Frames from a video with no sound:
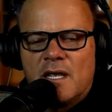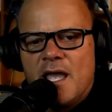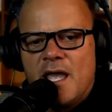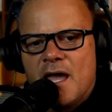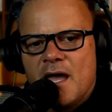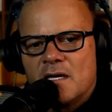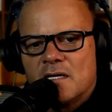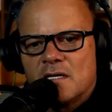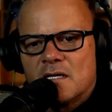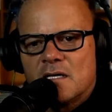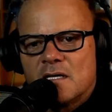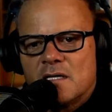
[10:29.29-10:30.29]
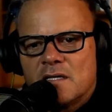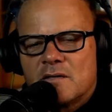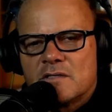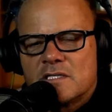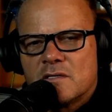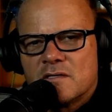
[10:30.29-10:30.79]
And
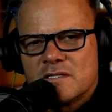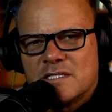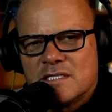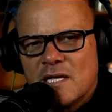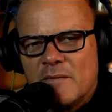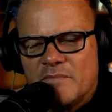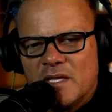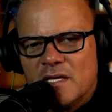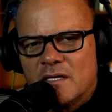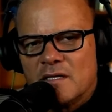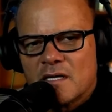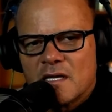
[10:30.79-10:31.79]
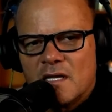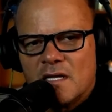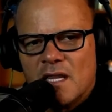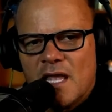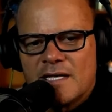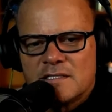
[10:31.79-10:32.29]
there, so there's something in the
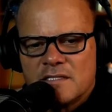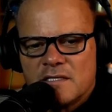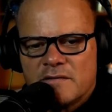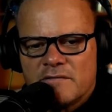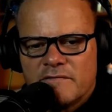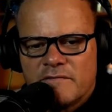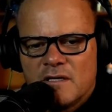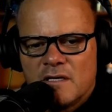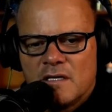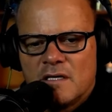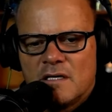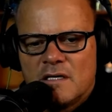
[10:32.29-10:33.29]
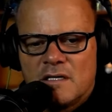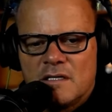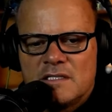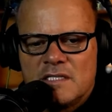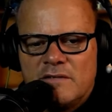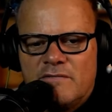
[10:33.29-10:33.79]
collective
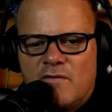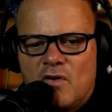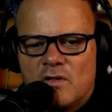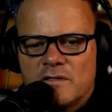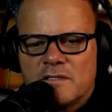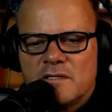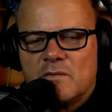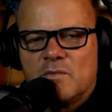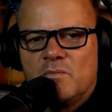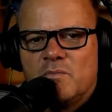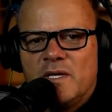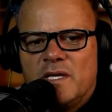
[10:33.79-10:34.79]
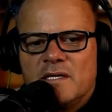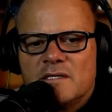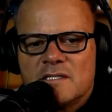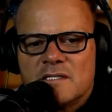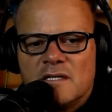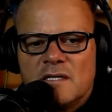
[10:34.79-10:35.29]
default human
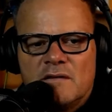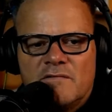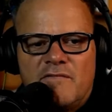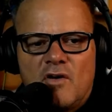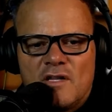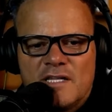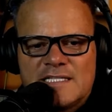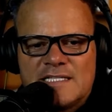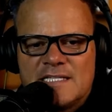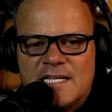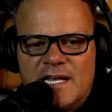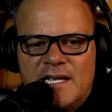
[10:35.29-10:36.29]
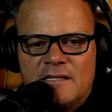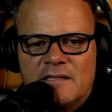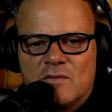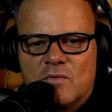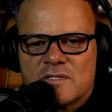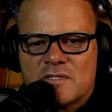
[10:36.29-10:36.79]
beings in a fallen state
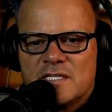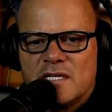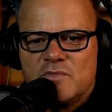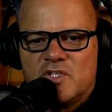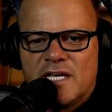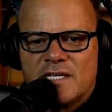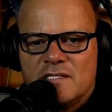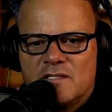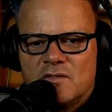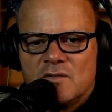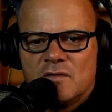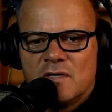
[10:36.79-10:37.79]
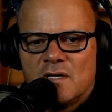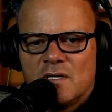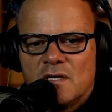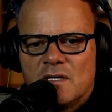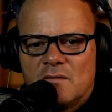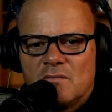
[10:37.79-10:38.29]
that we're subject to,
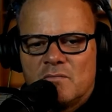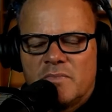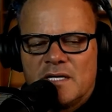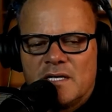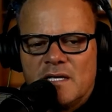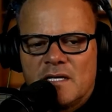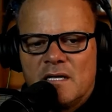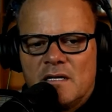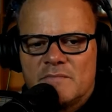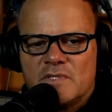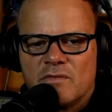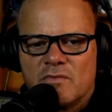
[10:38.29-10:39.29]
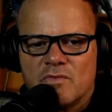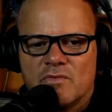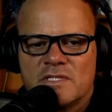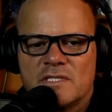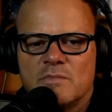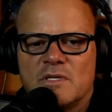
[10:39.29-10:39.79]
but it, it comes through
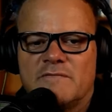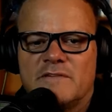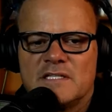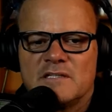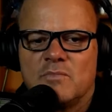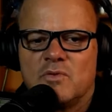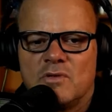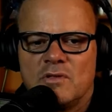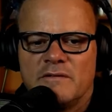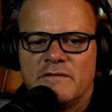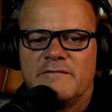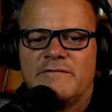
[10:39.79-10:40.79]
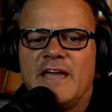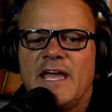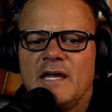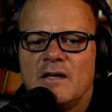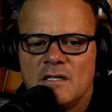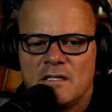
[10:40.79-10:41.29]
some invisible veil.